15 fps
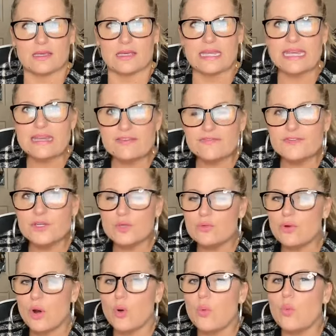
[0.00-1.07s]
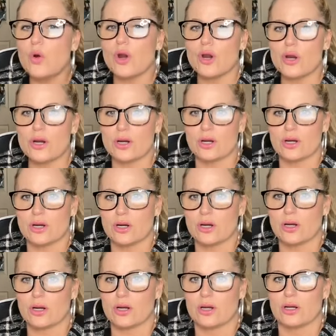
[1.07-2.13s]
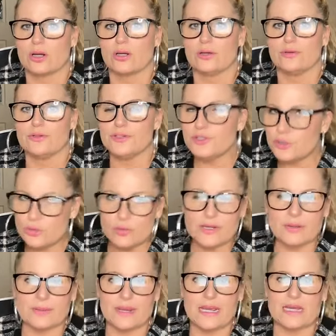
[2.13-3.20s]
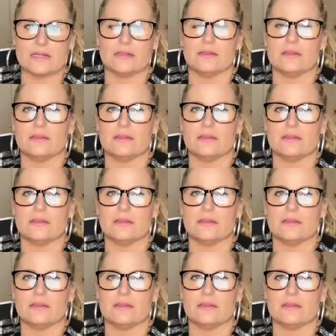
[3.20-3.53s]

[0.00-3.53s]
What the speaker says: If you don't work, you don't get paid.